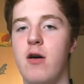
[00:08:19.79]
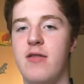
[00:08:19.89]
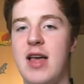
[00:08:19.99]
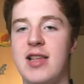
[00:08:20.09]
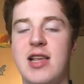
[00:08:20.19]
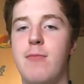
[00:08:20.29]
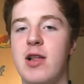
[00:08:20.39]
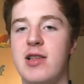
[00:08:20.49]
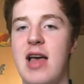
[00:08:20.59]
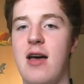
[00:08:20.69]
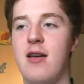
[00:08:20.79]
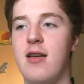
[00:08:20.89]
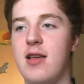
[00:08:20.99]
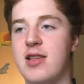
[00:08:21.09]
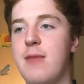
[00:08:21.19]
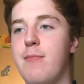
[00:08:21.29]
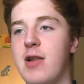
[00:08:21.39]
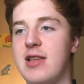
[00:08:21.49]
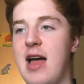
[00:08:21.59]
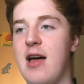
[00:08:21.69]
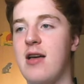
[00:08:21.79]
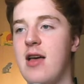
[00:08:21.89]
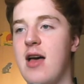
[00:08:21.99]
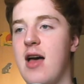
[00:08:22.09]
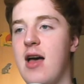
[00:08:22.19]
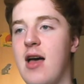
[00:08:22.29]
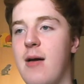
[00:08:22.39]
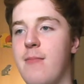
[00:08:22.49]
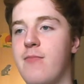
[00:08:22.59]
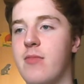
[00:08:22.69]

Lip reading: That's simple as that. Simple as that. So